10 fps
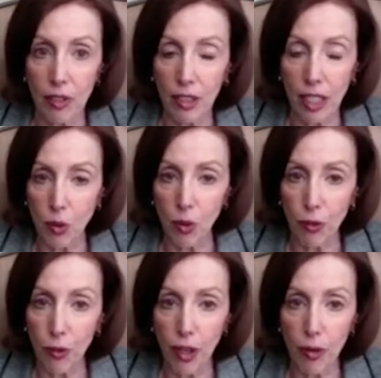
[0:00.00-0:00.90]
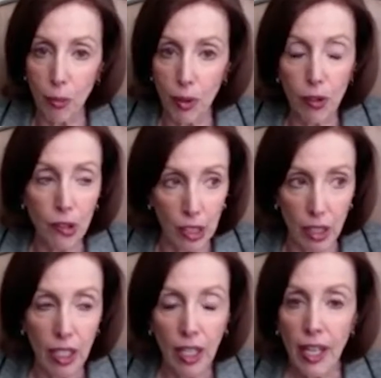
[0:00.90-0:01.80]
in that 24-hour
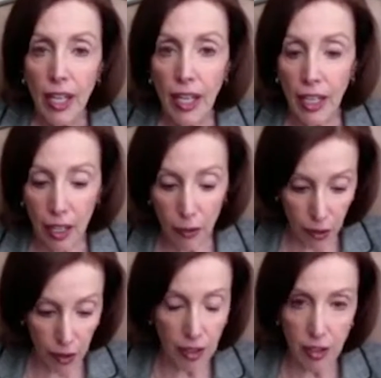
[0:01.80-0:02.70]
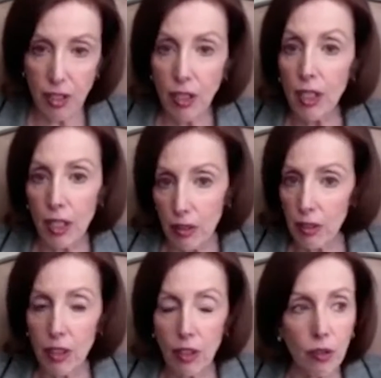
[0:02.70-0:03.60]
period and have things done,
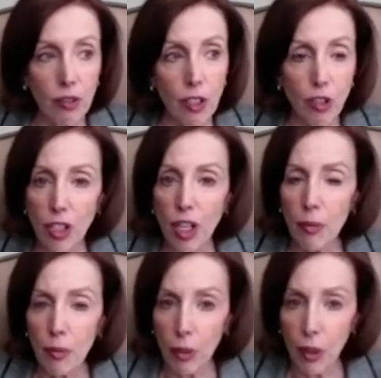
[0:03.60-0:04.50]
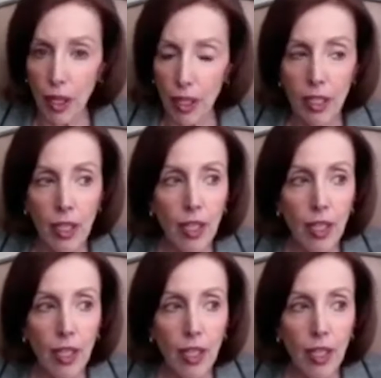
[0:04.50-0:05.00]
in such a timely way.